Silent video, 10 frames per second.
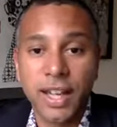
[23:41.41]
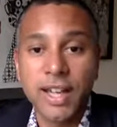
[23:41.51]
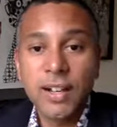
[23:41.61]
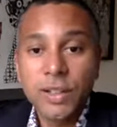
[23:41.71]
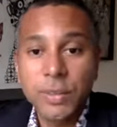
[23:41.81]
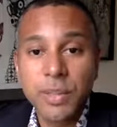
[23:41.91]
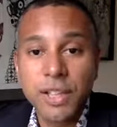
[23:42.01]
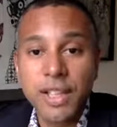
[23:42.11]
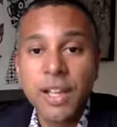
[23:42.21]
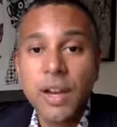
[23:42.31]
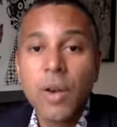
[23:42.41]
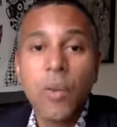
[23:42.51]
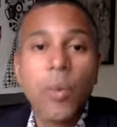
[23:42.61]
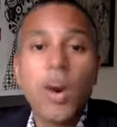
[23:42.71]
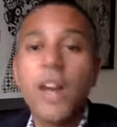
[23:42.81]
and ultimately
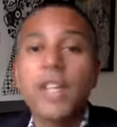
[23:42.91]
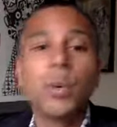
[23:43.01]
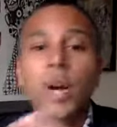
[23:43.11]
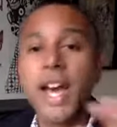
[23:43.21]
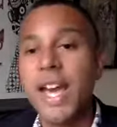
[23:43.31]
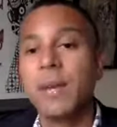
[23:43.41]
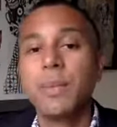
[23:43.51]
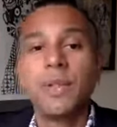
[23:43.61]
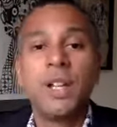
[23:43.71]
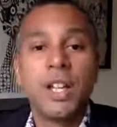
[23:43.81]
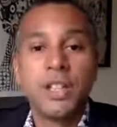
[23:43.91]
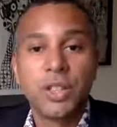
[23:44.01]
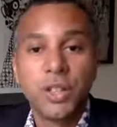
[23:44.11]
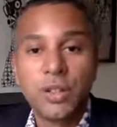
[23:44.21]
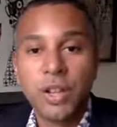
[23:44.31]
why you were able
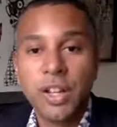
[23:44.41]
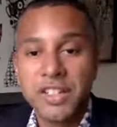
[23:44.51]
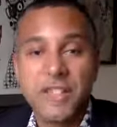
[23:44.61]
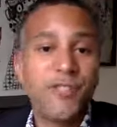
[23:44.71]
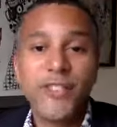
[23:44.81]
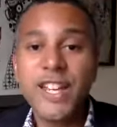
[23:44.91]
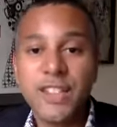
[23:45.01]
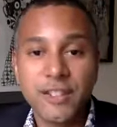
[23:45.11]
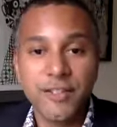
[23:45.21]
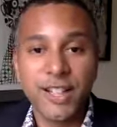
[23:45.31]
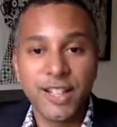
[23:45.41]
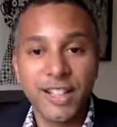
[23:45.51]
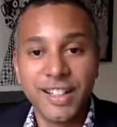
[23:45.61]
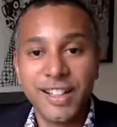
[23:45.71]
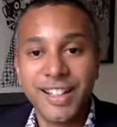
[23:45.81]
to defeat the villain